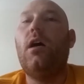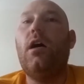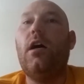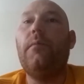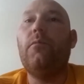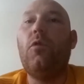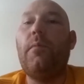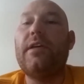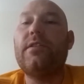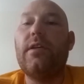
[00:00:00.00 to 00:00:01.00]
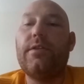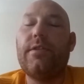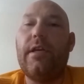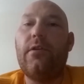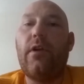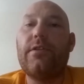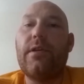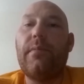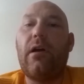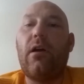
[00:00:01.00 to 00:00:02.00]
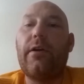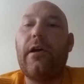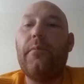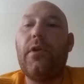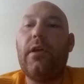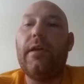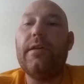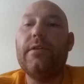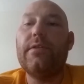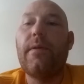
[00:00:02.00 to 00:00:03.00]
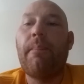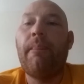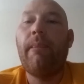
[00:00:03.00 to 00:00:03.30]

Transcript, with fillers: Um, what makes us interesting about our company is